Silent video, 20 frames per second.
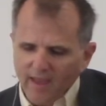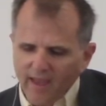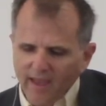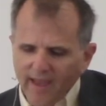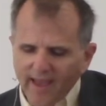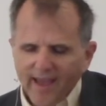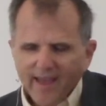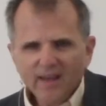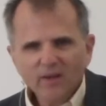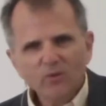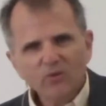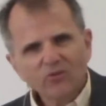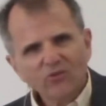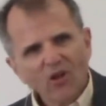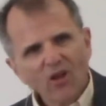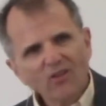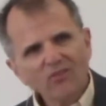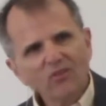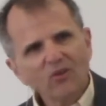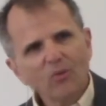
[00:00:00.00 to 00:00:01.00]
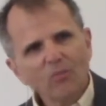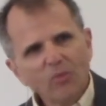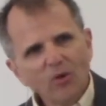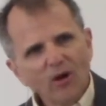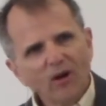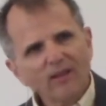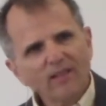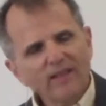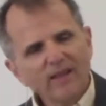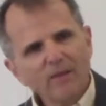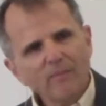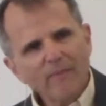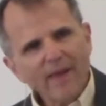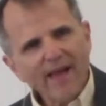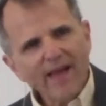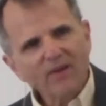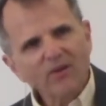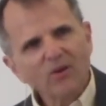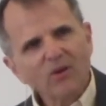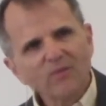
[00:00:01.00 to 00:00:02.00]
And it was also partly a
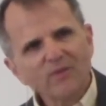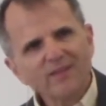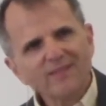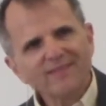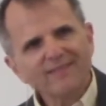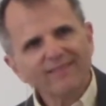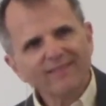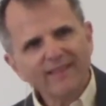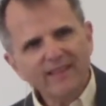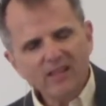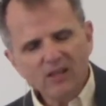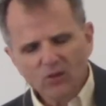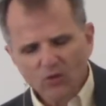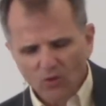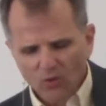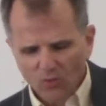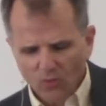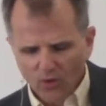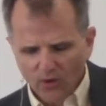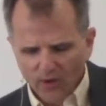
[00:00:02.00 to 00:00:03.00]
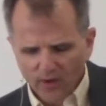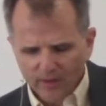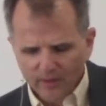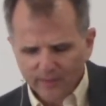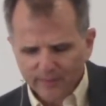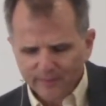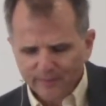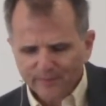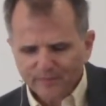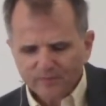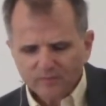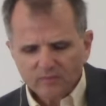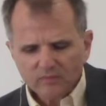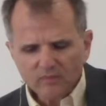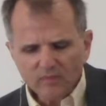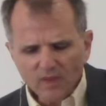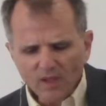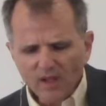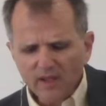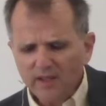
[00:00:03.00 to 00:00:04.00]
matter of his legal work.
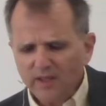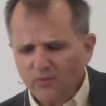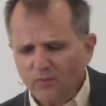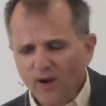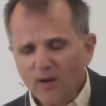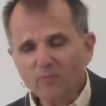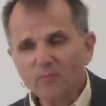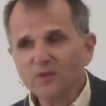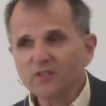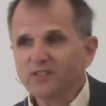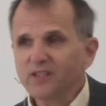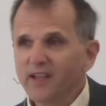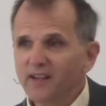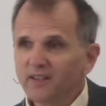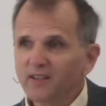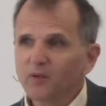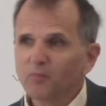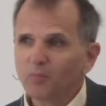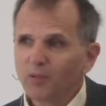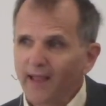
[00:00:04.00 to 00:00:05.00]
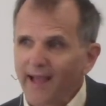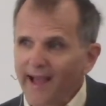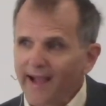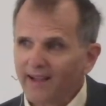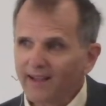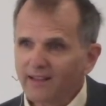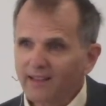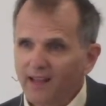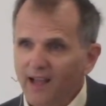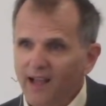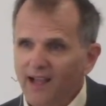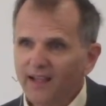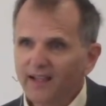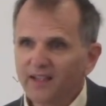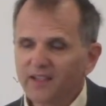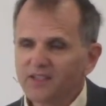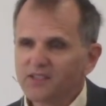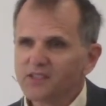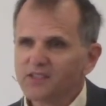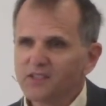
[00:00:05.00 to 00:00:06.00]
He represented Black
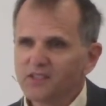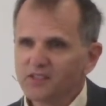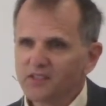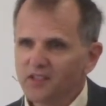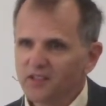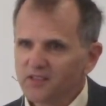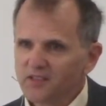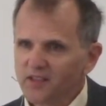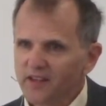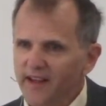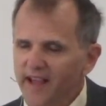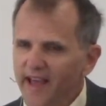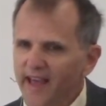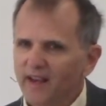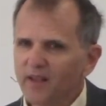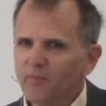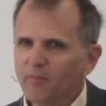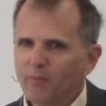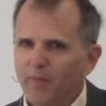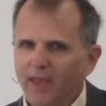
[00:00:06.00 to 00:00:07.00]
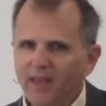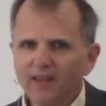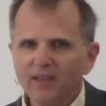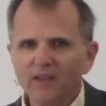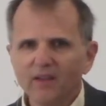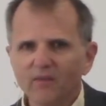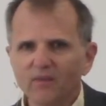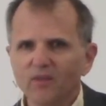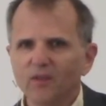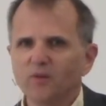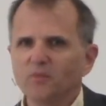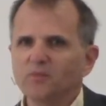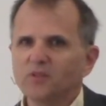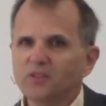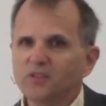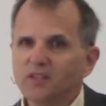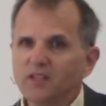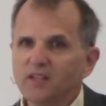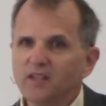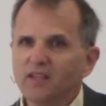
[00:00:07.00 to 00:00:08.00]
clients in Cincinnati, many of them
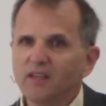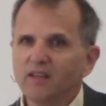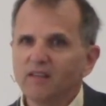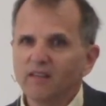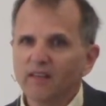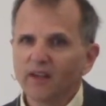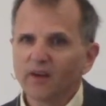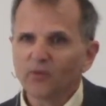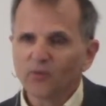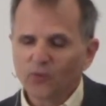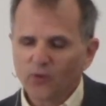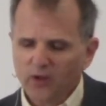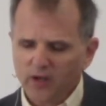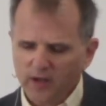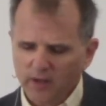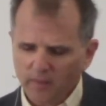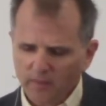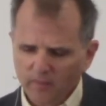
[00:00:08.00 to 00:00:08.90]
seeking their freedom.